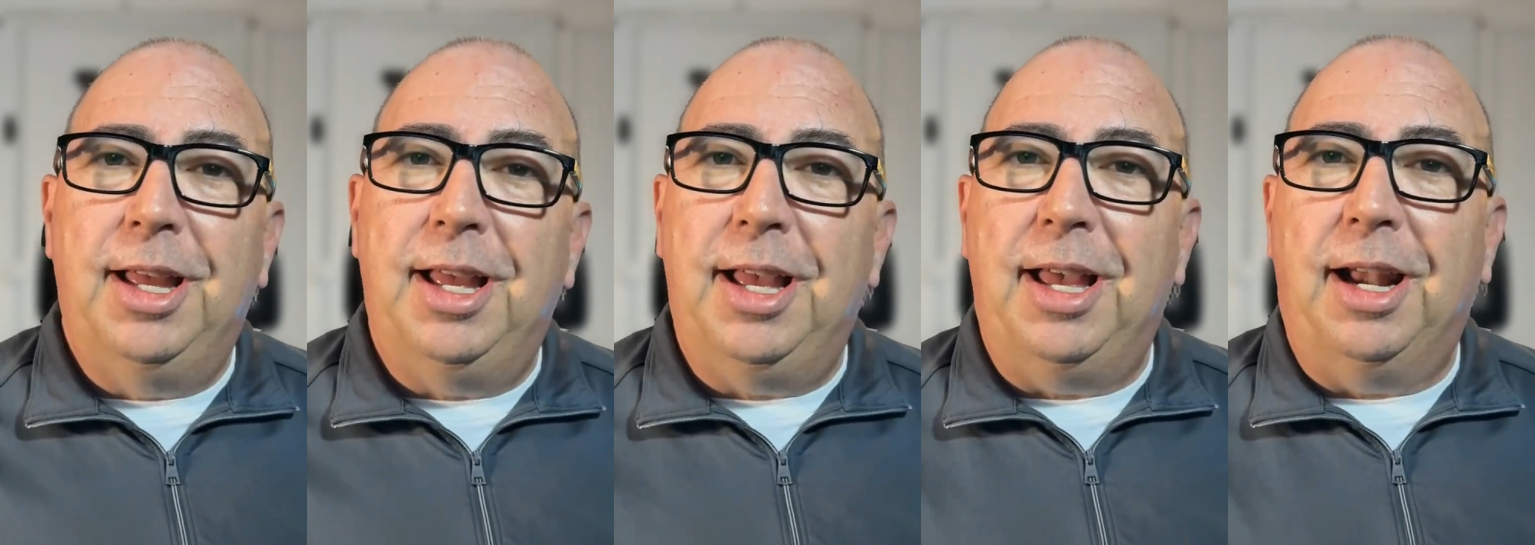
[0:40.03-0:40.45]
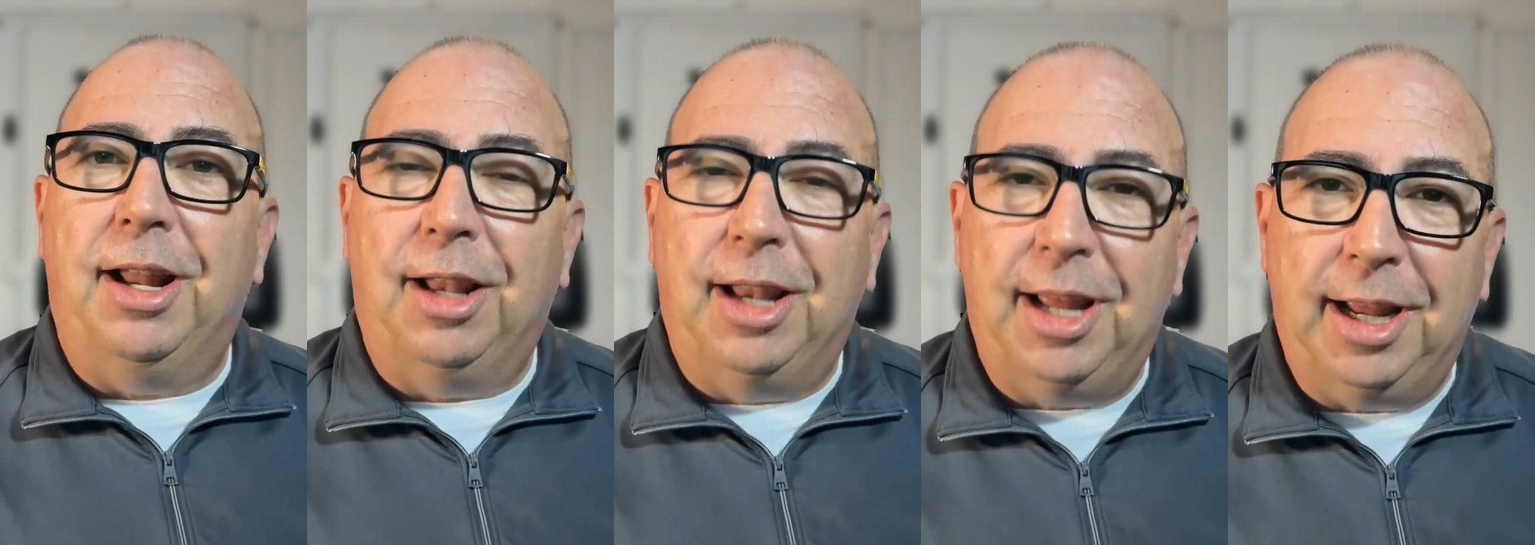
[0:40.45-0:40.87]
and a
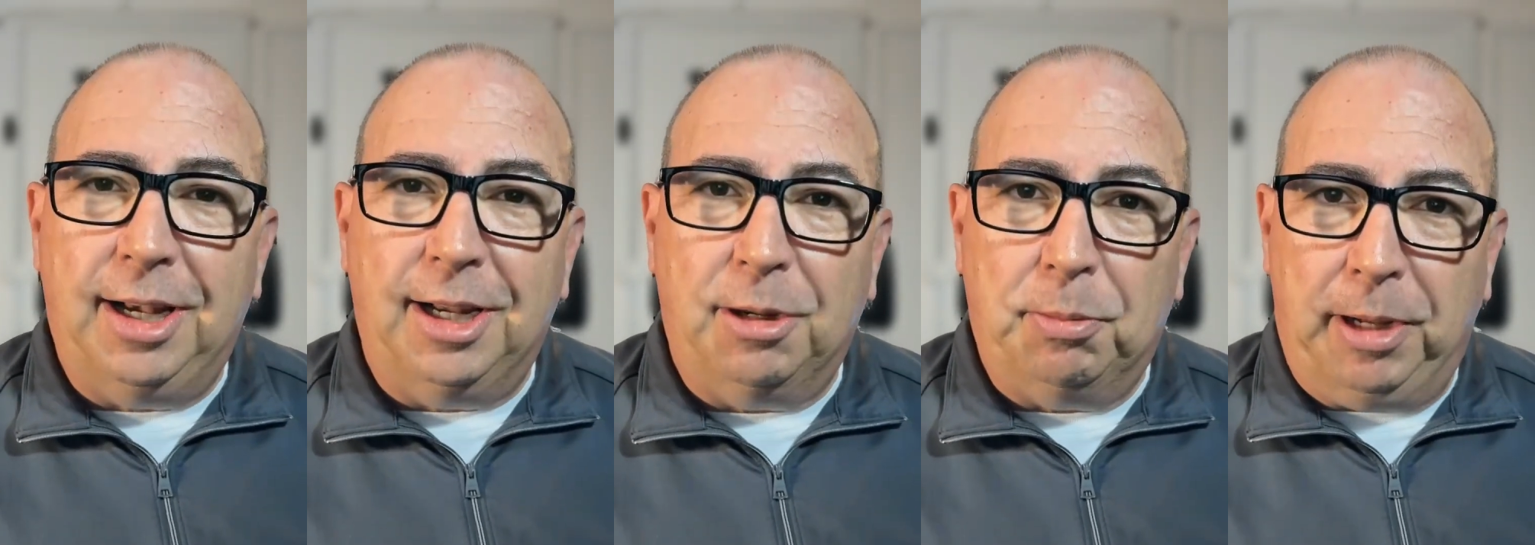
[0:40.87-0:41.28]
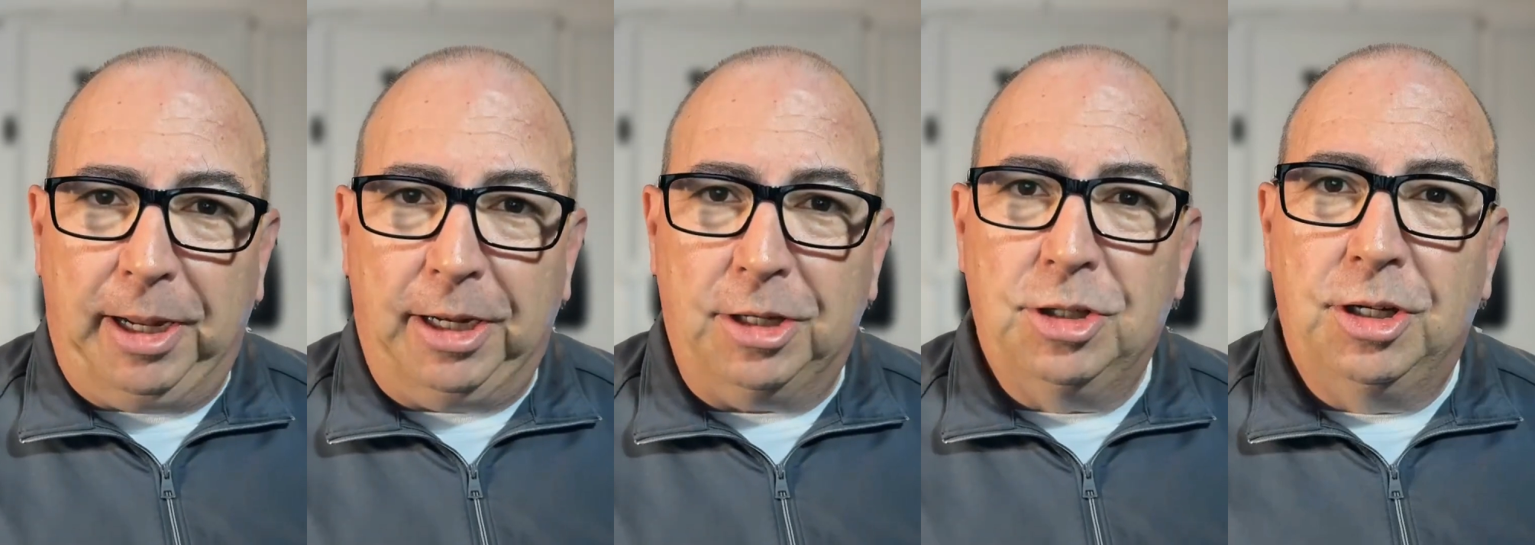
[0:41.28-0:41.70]
landing
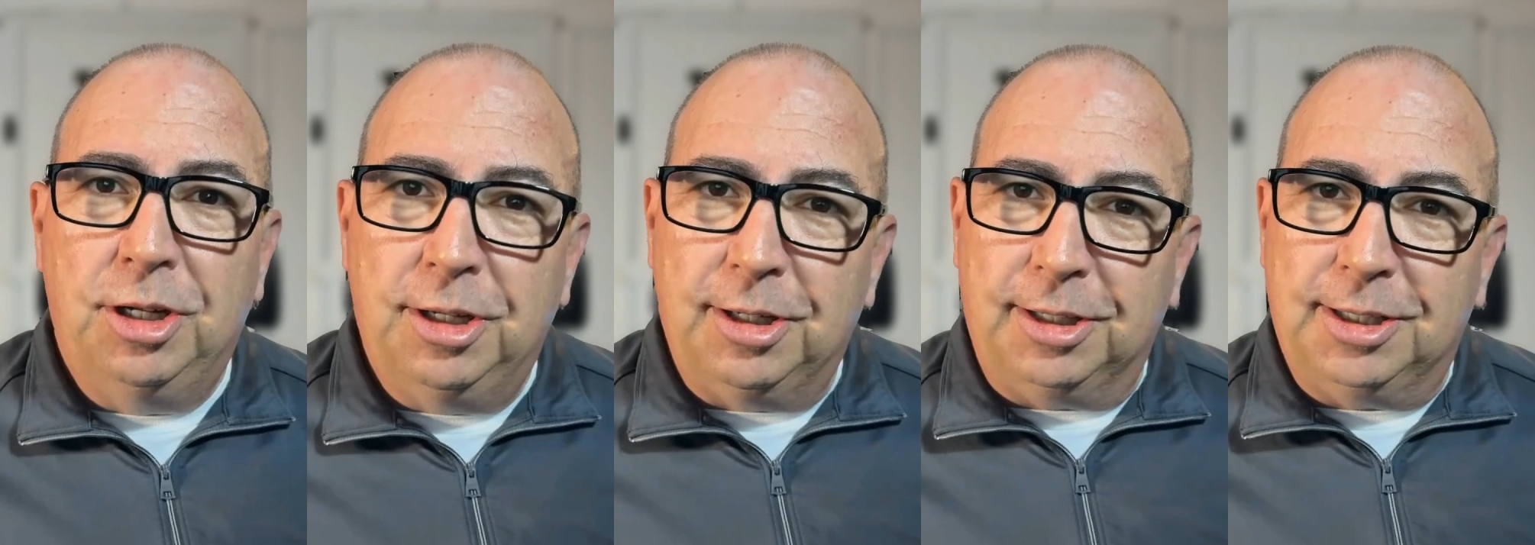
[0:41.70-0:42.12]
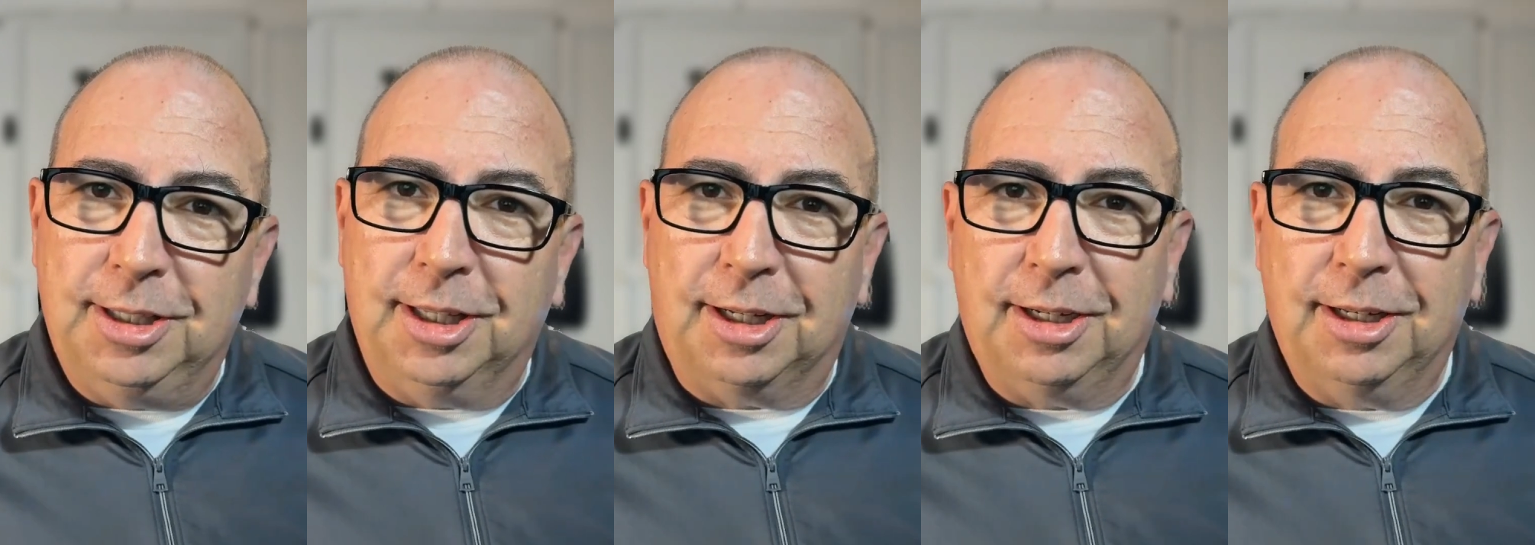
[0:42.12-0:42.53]
page to
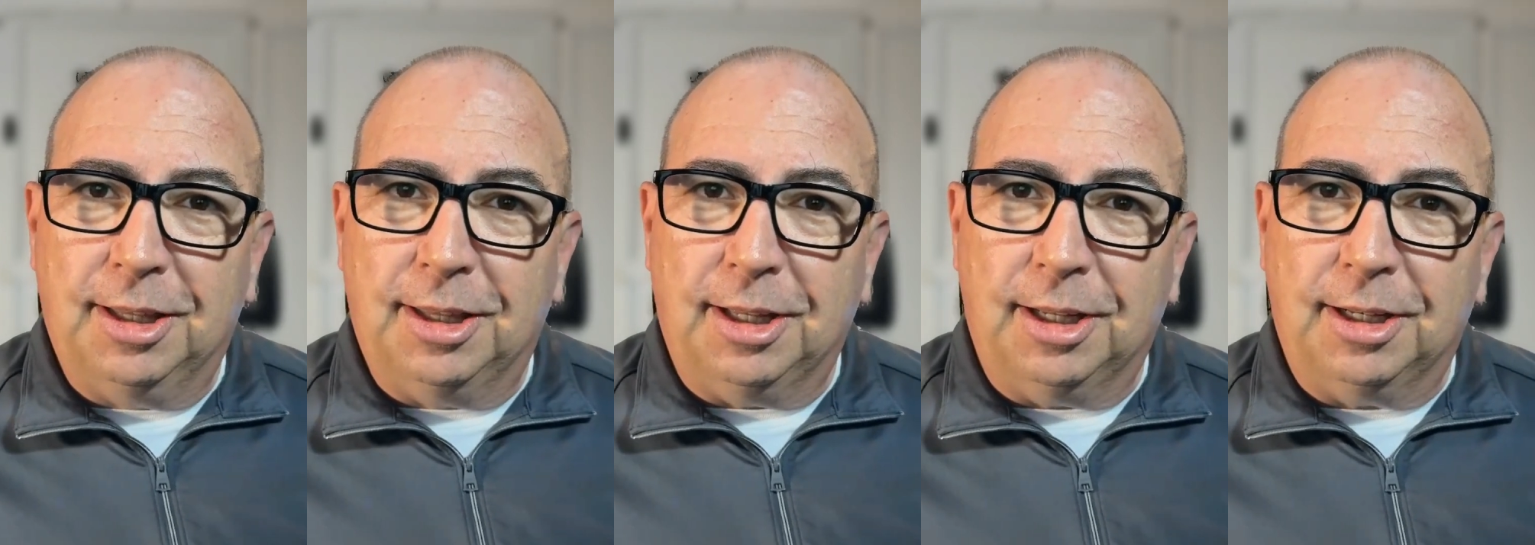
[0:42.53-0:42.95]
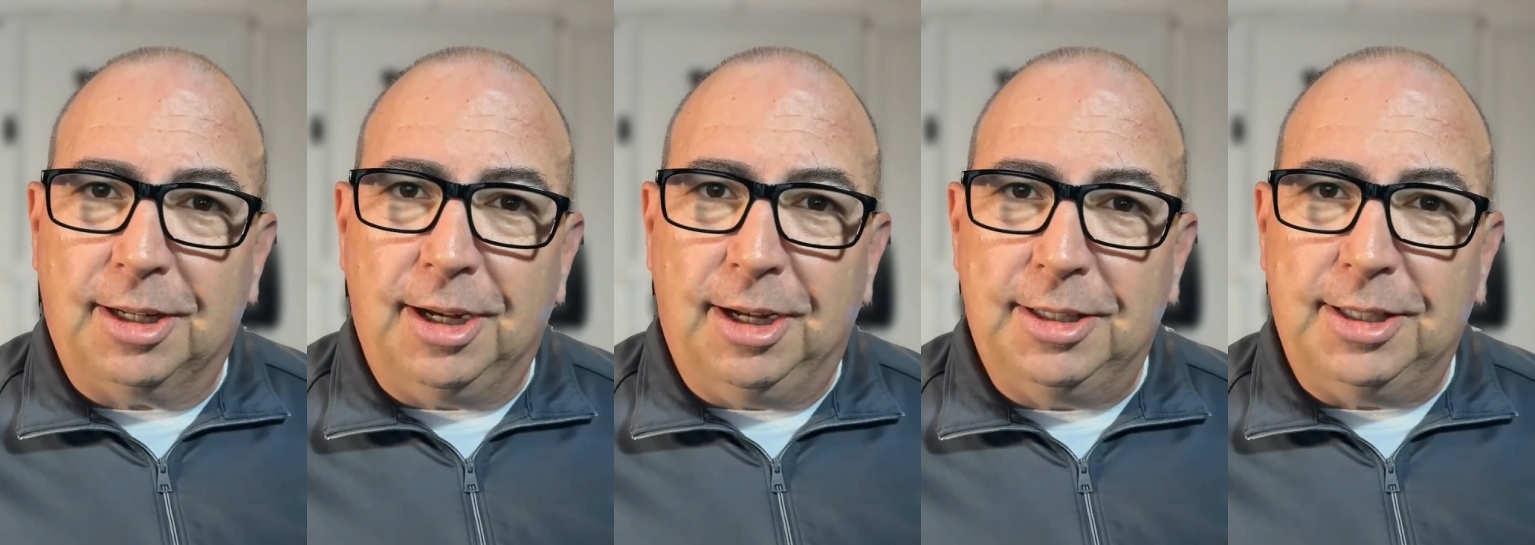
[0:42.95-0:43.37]
see the
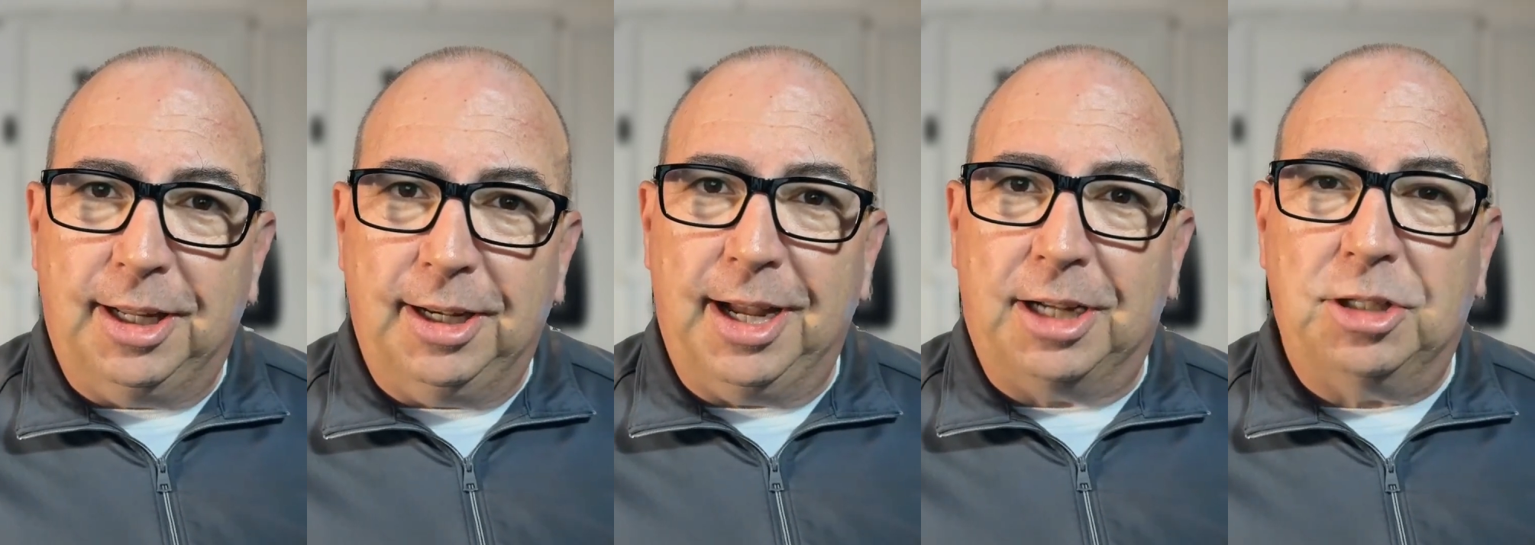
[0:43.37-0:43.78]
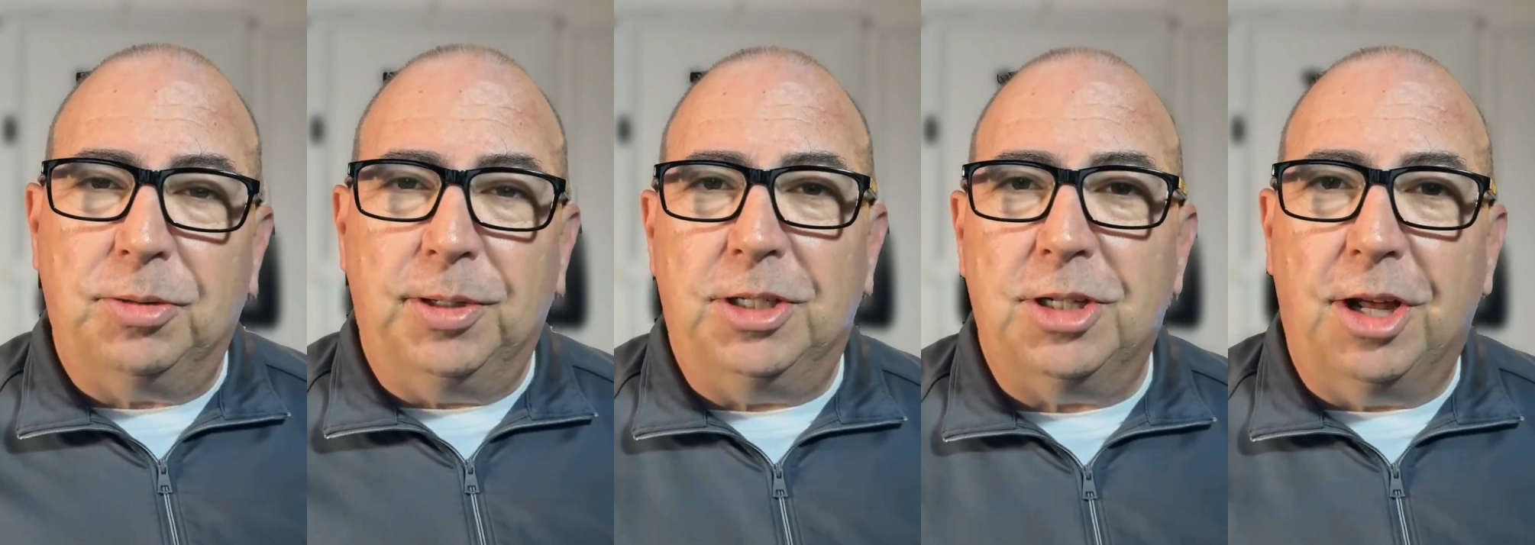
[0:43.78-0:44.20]
content next to
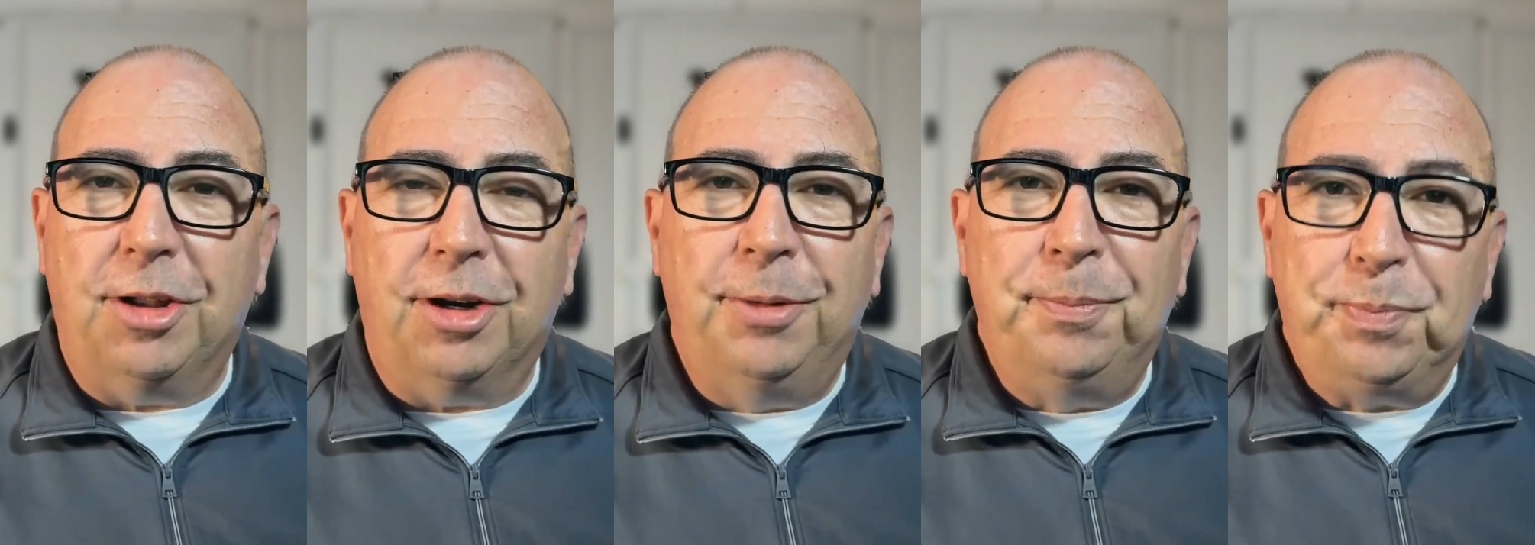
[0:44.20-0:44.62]
each other.